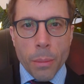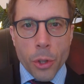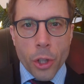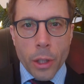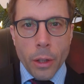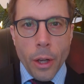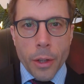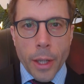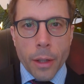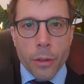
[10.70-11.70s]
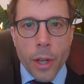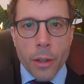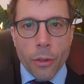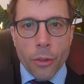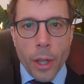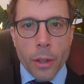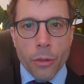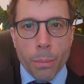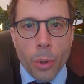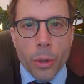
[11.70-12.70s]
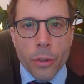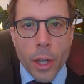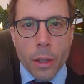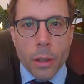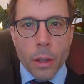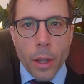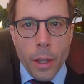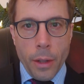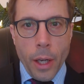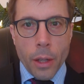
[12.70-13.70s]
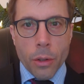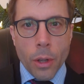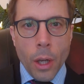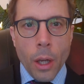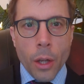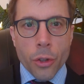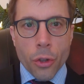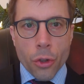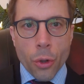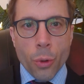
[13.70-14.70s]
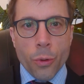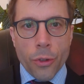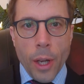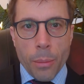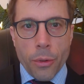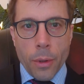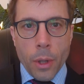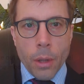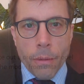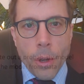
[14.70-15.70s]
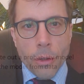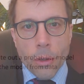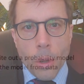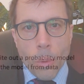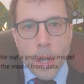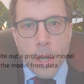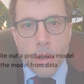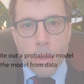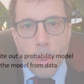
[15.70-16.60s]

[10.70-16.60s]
in machine learning and data science boil down, in the end, to two steps. First, write out a